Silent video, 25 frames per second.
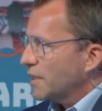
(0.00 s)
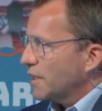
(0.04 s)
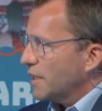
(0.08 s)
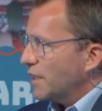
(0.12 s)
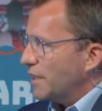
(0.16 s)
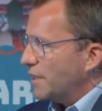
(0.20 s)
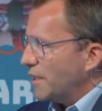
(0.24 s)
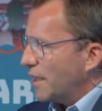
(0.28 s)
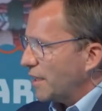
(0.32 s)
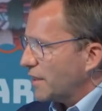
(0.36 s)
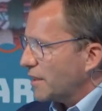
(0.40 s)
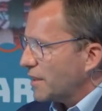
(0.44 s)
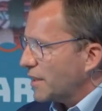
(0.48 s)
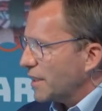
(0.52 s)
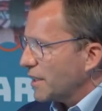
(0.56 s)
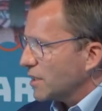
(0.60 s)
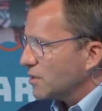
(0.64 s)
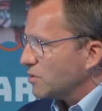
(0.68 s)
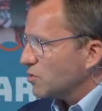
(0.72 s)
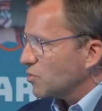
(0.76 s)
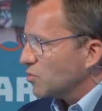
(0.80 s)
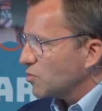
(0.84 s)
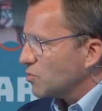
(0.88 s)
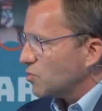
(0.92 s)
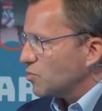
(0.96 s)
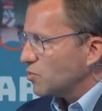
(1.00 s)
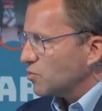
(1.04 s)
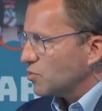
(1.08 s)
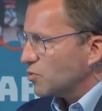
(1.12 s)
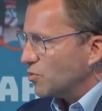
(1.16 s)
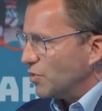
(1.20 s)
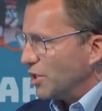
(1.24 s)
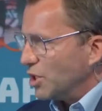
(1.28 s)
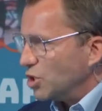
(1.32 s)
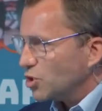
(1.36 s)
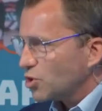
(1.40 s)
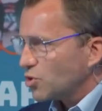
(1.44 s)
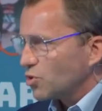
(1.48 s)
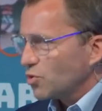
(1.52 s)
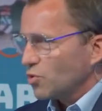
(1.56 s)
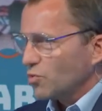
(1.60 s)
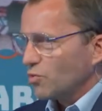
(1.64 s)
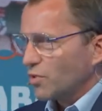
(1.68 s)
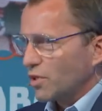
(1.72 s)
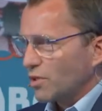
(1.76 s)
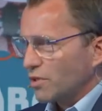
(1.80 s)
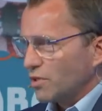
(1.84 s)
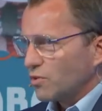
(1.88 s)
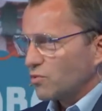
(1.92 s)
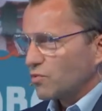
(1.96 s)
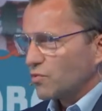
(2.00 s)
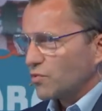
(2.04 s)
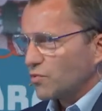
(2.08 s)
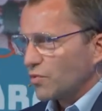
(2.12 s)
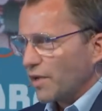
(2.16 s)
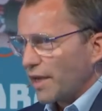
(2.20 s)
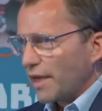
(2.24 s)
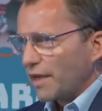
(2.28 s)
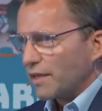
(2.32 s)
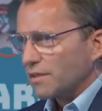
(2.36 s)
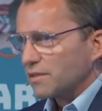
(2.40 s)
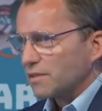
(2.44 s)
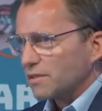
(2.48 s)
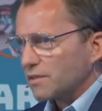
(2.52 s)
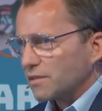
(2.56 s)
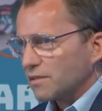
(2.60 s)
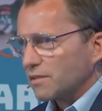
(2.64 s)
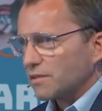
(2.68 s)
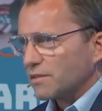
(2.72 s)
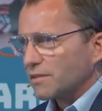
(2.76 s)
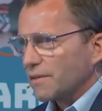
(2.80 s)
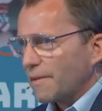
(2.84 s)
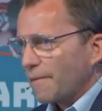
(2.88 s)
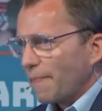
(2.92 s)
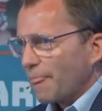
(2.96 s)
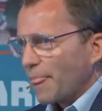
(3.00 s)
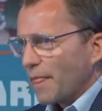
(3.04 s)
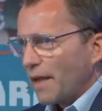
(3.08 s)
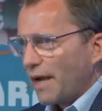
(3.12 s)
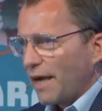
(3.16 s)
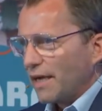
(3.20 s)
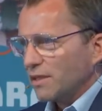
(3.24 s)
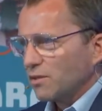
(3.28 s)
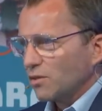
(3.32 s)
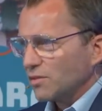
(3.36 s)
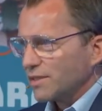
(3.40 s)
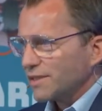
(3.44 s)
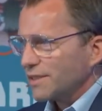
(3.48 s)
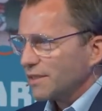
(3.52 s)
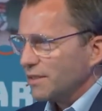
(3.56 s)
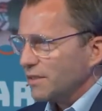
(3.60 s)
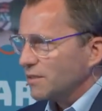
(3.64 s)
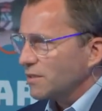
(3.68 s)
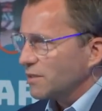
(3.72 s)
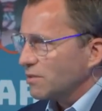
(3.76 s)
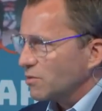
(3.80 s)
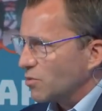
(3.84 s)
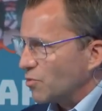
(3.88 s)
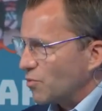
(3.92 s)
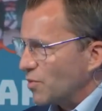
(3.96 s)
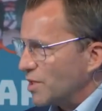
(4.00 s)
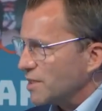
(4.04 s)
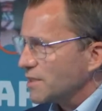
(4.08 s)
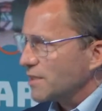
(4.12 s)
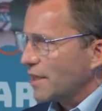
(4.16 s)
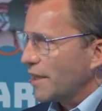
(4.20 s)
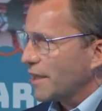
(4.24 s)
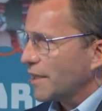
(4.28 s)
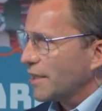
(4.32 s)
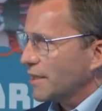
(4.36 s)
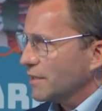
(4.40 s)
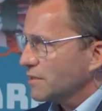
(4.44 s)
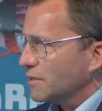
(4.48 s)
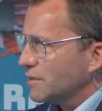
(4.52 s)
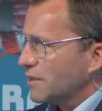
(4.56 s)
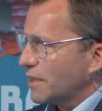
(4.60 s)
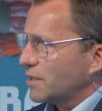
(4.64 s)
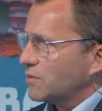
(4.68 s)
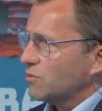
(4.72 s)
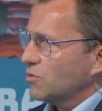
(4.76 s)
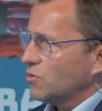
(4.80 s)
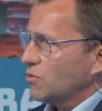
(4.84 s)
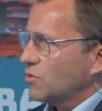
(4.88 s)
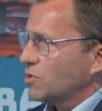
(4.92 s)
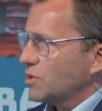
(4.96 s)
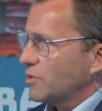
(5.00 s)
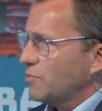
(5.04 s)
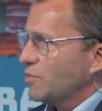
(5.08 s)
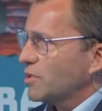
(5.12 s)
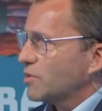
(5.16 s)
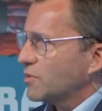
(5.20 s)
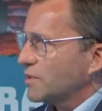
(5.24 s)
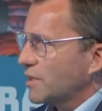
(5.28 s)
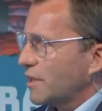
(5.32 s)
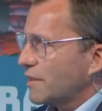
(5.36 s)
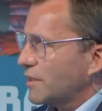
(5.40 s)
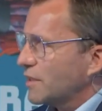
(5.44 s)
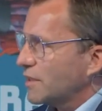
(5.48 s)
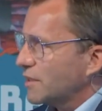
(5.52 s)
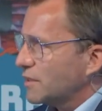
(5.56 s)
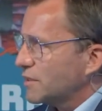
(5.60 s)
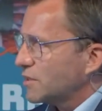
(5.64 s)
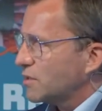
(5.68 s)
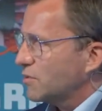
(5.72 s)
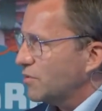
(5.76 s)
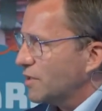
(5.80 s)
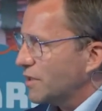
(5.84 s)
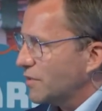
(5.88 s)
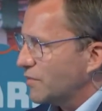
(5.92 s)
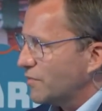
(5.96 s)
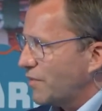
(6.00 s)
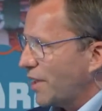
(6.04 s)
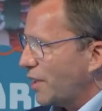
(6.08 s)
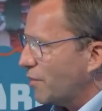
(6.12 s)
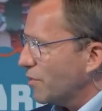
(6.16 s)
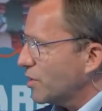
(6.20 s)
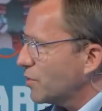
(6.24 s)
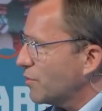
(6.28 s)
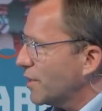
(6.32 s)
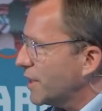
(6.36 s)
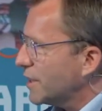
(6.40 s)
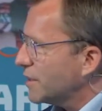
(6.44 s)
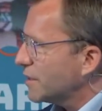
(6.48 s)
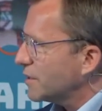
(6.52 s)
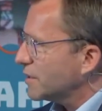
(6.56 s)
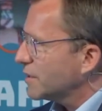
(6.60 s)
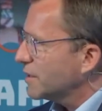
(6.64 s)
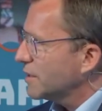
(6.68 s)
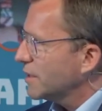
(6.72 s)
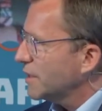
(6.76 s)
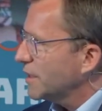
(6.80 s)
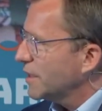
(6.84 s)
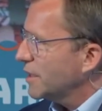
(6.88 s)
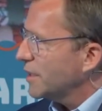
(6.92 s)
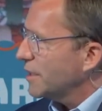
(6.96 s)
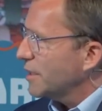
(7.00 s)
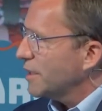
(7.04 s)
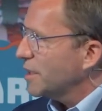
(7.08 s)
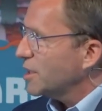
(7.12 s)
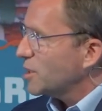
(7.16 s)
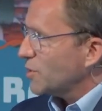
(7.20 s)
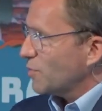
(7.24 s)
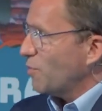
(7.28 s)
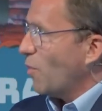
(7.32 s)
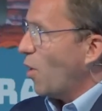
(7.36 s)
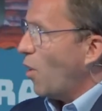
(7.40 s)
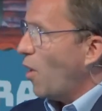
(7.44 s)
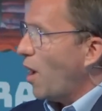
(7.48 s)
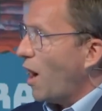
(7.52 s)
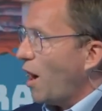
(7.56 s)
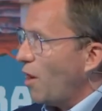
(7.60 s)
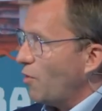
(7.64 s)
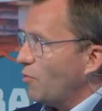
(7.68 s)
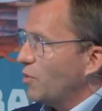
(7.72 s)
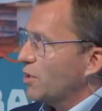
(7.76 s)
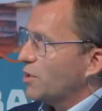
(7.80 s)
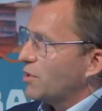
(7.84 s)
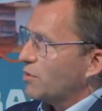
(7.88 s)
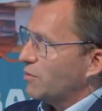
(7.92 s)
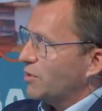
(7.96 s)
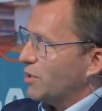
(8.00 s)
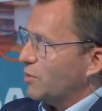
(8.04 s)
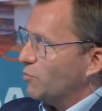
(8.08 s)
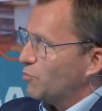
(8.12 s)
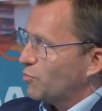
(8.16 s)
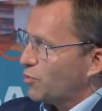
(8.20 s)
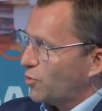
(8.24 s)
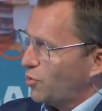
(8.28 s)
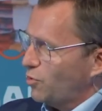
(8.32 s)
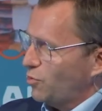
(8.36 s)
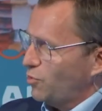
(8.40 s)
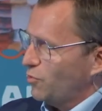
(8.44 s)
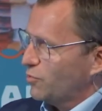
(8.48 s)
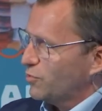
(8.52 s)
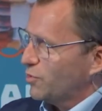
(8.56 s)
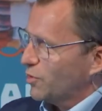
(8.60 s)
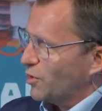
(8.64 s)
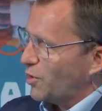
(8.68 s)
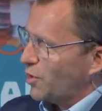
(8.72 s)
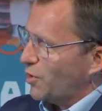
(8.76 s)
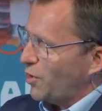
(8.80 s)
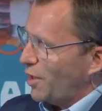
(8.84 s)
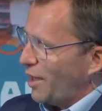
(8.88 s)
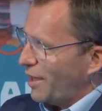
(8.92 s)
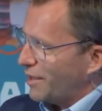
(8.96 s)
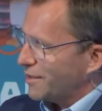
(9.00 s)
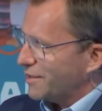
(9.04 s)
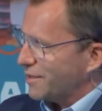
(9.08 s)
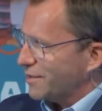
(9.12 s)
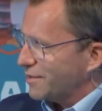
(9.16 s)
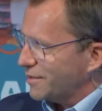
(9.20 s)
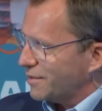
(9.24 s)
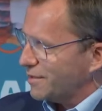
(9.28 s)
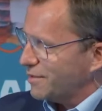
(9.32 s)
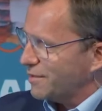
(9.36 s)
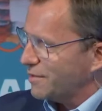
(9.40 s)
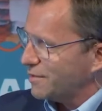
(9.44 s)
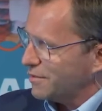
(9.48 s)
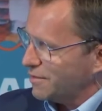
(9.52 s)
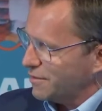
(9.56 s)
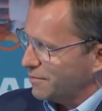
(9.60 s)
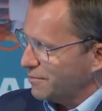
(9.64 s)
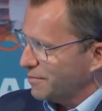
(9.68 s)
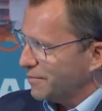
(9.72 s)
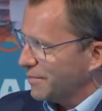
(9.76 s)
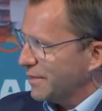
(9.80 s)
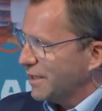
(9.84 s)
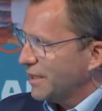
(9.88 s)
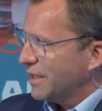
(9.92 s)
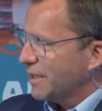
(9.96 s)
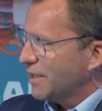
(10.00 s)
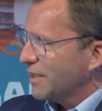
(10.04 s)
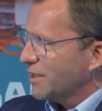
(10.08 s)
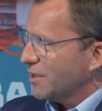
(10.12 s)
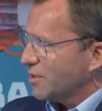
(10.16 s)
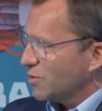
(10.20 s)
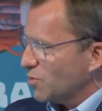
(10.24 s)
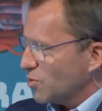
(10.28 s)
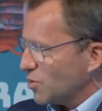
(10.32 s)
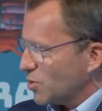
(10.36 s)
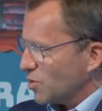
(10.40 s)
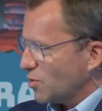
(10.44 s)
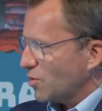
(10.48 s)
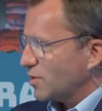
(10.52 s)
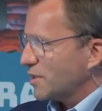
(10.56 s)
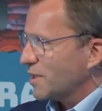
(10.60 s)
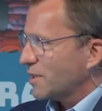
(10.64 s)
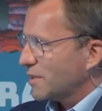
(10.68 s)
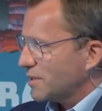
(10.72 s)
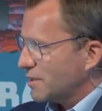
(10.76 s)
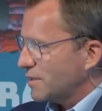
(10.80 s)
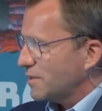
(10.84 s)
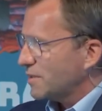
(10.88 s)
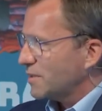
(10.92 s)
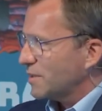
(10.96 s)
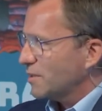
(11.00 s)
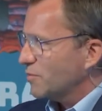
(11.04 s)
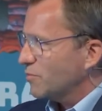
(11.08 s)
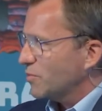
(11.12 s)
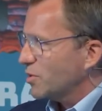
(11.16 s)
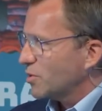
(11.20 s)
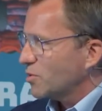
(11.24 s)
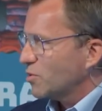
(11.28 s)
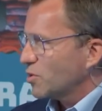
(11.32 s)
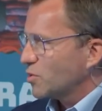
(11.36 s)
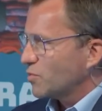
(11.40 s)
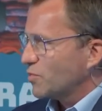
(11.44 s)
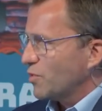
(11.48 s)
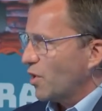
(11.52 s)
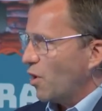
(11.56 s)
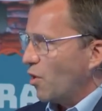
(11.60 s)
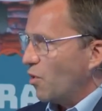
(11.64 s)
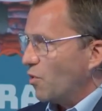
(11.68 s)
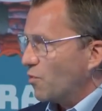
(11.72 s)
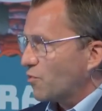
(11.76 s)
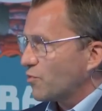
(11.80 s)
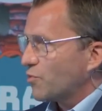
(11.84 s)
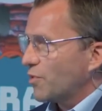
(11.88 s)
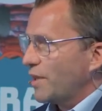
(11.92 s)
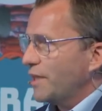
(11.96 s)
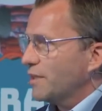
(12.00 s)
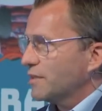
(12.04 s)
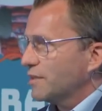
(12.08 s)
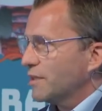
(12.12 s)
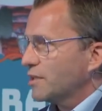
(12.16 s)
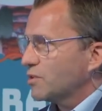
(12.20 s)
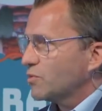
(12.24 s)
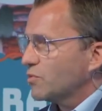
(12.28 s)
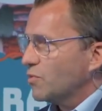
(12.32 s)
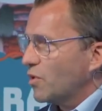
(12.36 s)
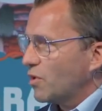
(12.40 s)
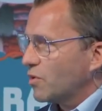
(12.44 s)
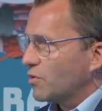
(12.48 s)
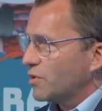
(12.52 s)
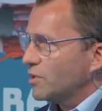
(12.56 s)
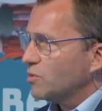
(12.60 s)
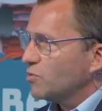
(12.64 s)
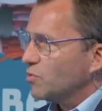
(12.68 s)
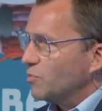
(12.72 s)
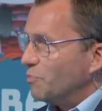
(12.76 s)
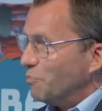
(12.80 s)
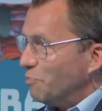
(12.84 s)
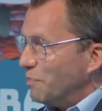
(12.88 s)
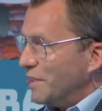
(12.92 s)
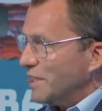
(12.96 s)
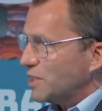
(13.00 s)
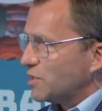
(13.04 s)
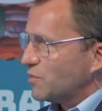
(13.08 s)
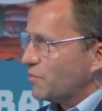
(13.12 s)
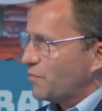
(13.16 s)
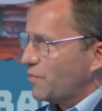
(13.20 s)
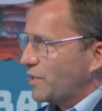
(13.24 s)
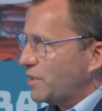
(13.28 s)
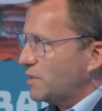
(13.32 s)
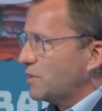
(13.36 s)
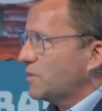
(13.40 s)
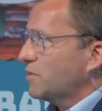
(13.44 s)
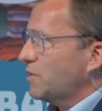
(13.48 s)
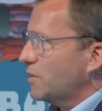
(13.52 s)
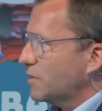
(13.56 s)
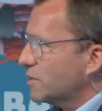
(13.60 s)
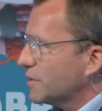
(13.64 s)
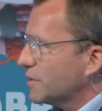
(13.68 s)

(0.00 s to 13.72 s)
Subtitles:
And I think the issue we're going to face, I don't see it in the recycling technology because I think it's going very quick. It's more how we can improve the collecting system, the sorting system, because we are afraid that we are going to miss feedstock.